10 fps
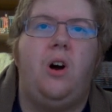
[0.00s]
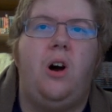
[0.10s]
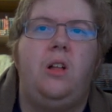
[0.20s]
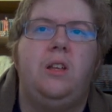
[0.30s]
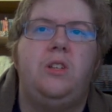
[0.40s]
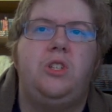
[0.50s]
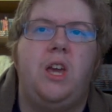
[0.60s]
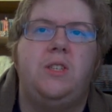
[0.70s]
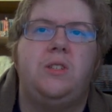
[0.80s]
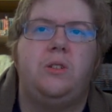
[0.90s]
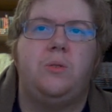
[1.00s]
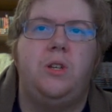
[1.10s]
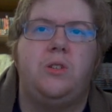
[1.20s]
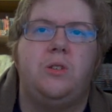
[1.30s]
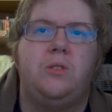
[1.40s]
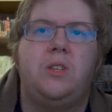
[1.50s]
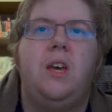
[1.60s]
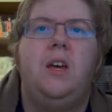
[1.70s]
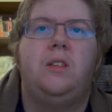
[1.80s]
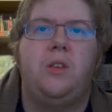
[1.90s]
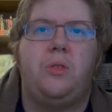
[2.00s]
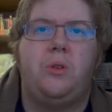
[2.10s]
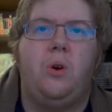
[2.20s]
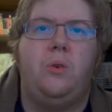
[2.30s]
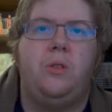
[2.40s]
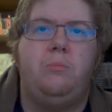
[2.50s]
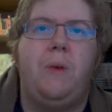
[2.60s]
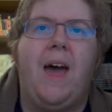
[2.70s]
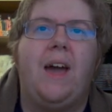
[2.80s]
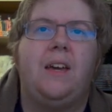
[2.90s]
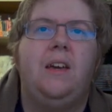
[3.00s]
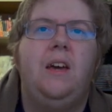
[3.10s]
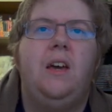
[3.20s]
all adjacent creatures to throw them back.